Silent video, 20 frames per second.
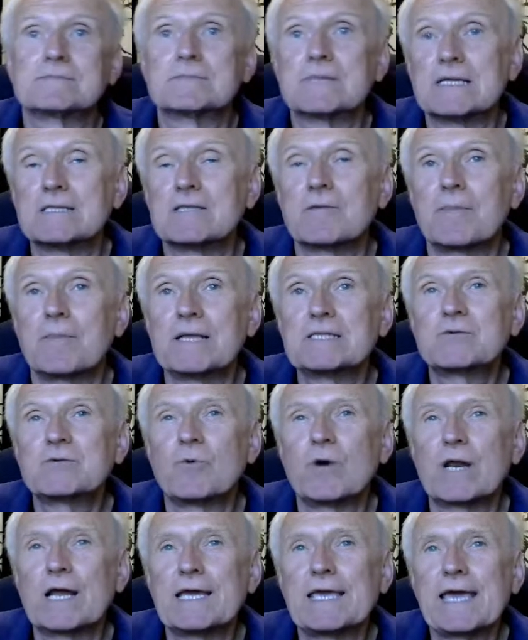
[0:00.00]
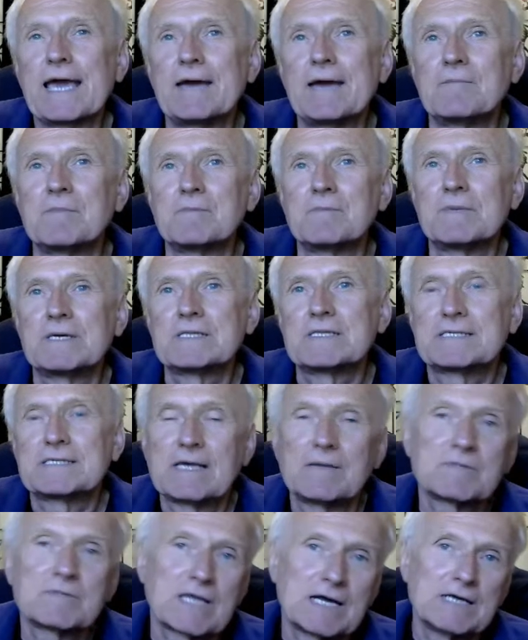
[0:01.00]
It depends where I am, but
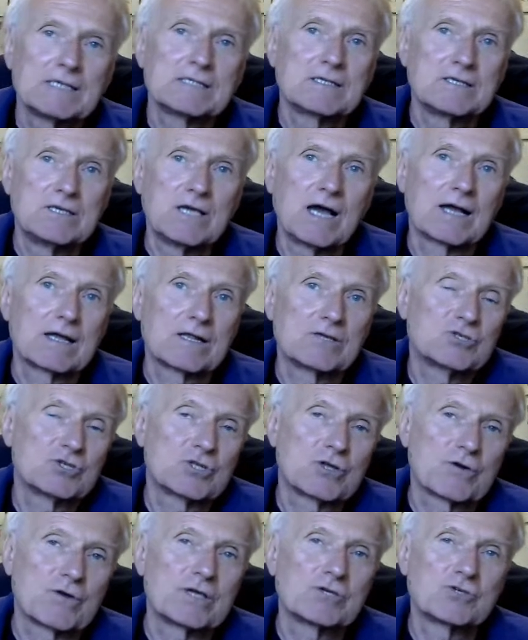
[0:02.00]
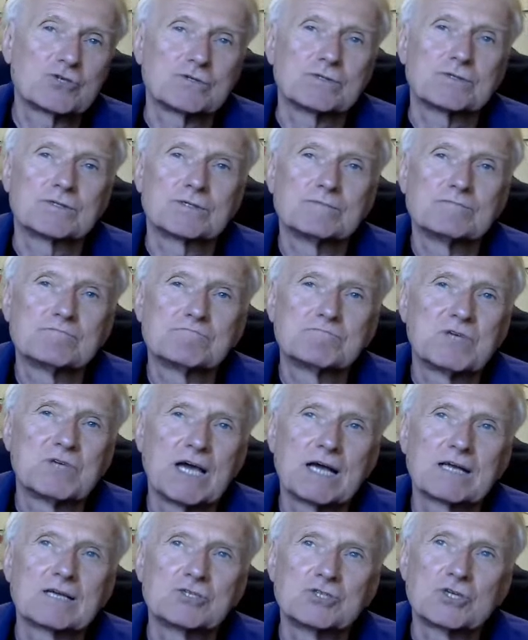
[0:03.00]
sometimes younger generations
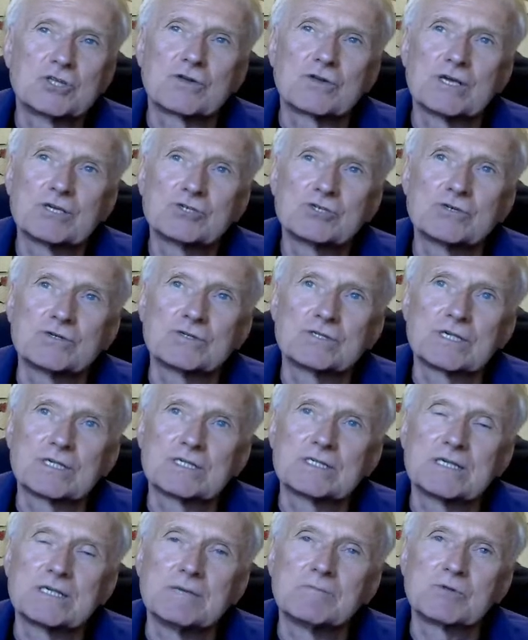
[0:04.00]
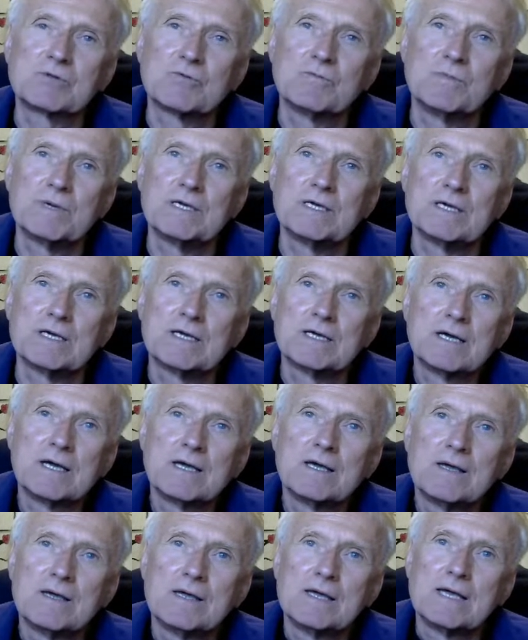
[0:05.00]
seem to be
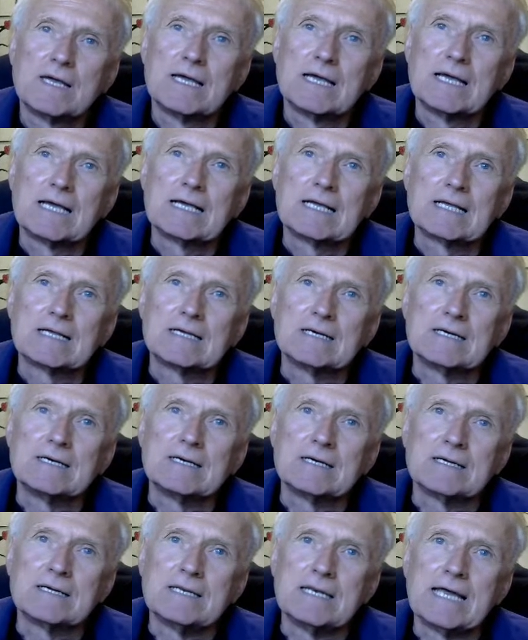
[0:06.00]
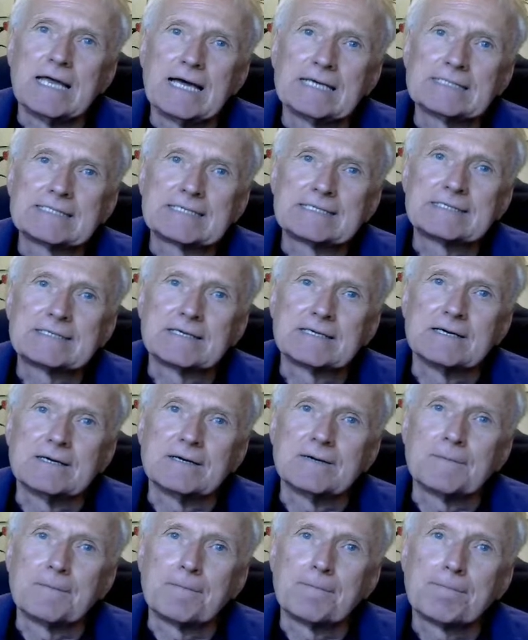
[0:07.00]
less
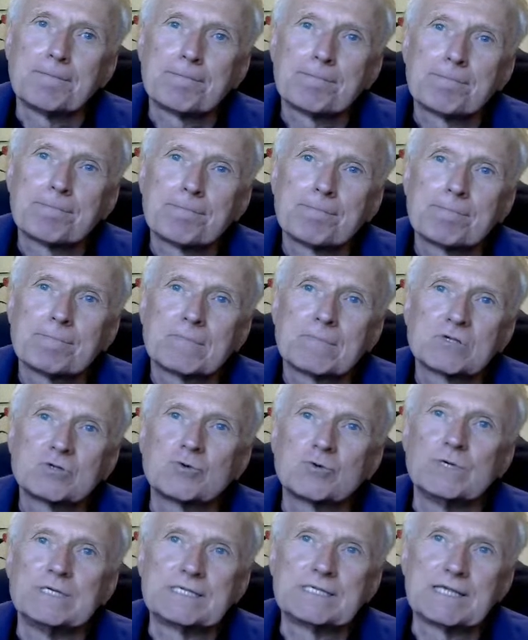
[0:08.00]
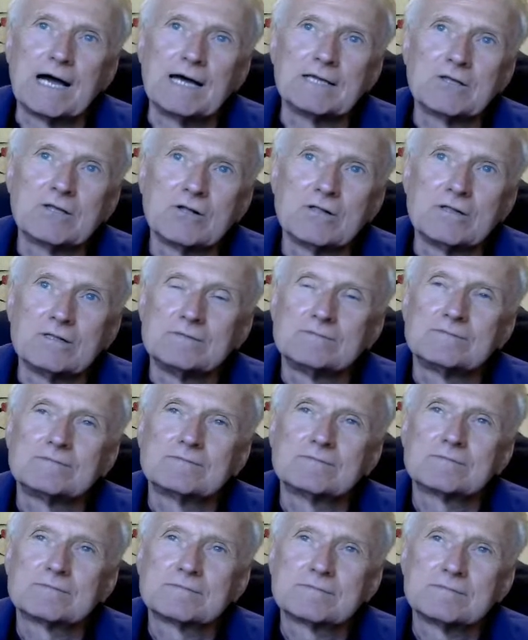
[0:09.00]
suicidal
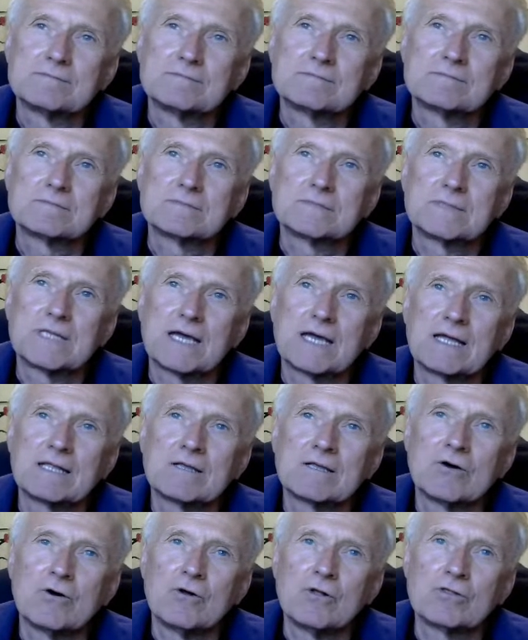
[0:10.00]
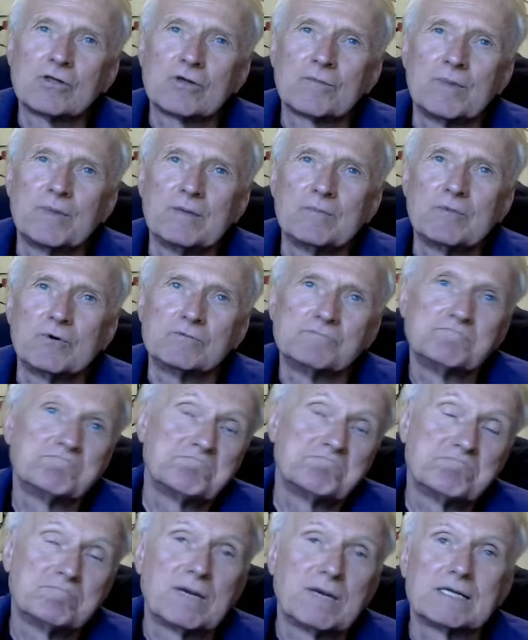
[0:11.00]
than older people.
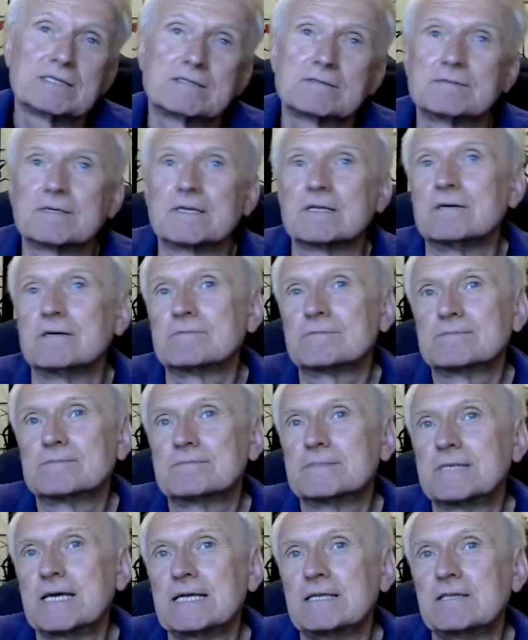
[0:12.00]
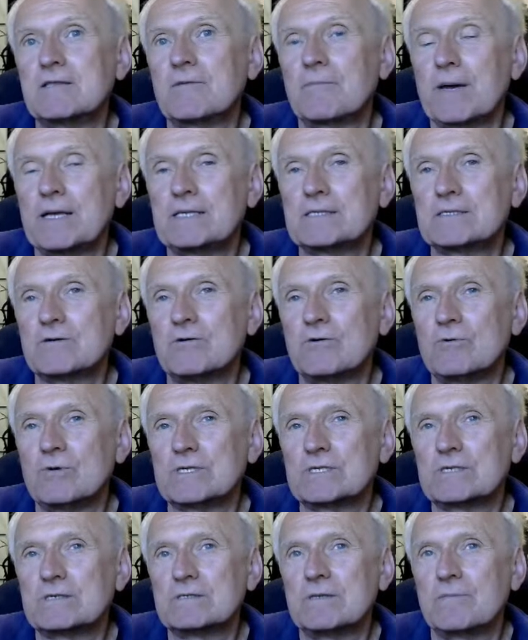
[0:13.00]
But, yeah. You know, then it
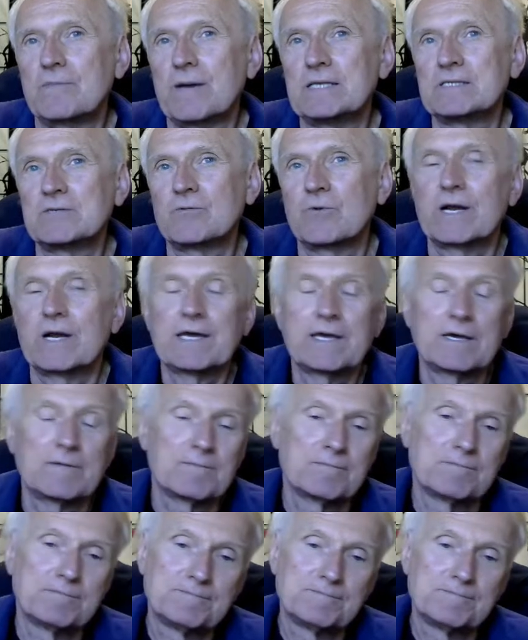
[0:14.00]
always depends where I am.